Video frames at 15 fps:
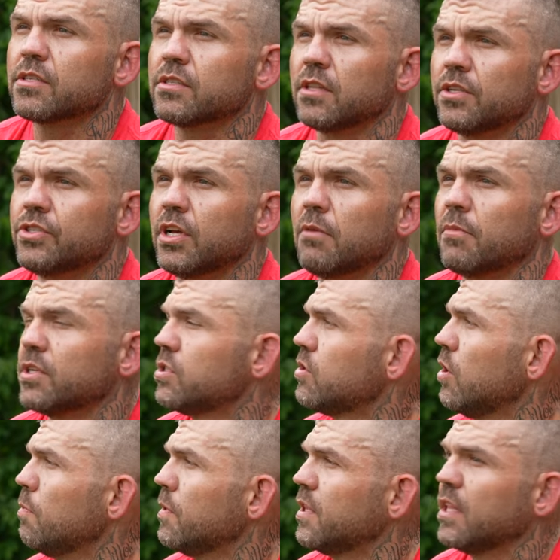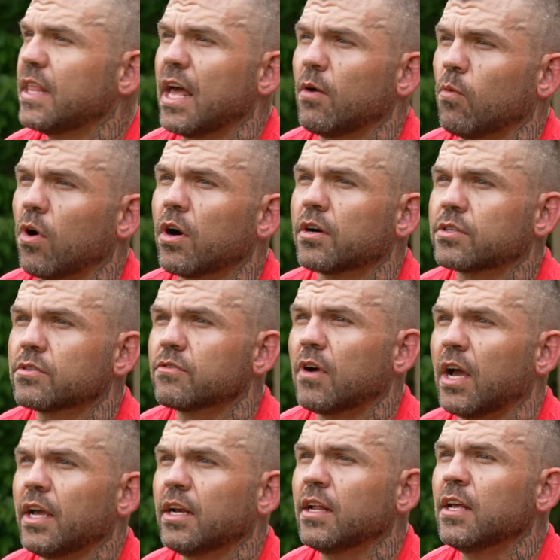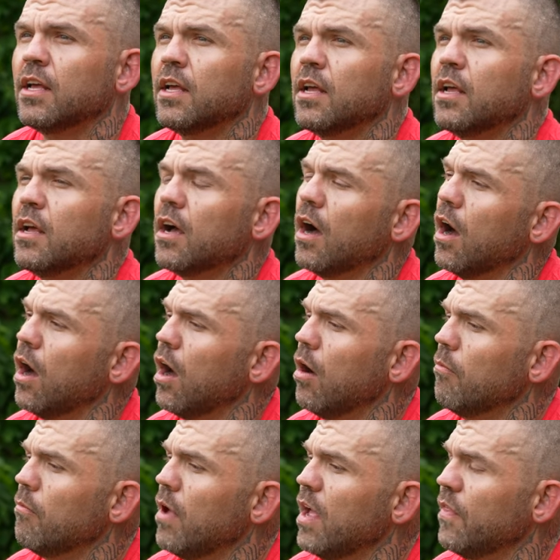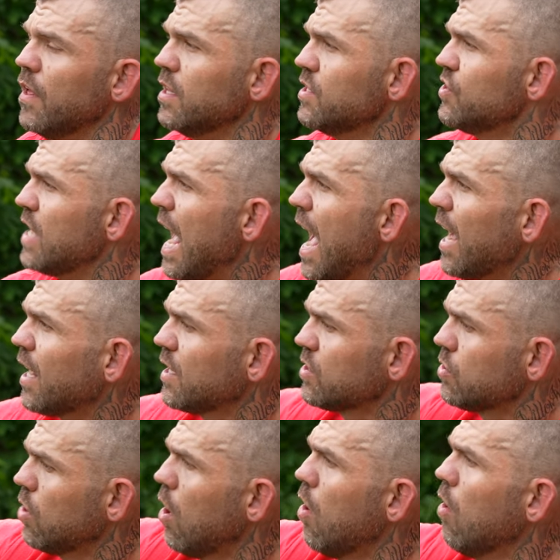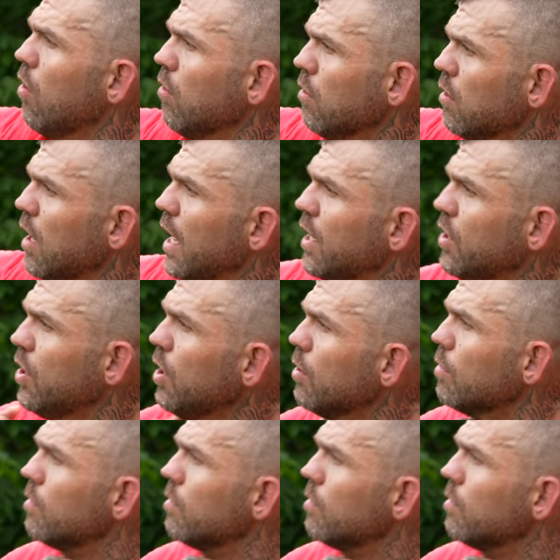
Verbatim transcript: is legitimately stupid that that works, right? Um, and then Zach is tall like you,